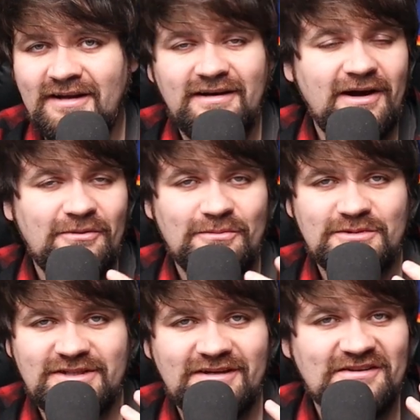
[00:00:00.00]
Now
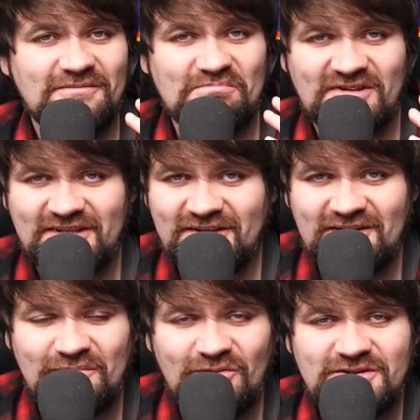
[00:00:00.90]
just steal
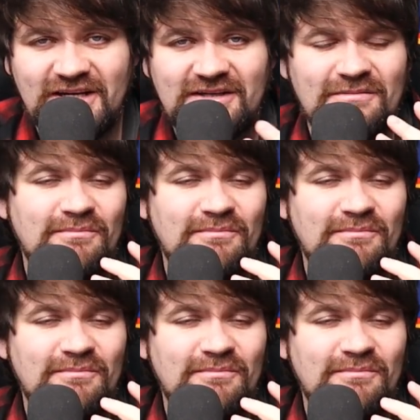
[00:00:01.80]
the project,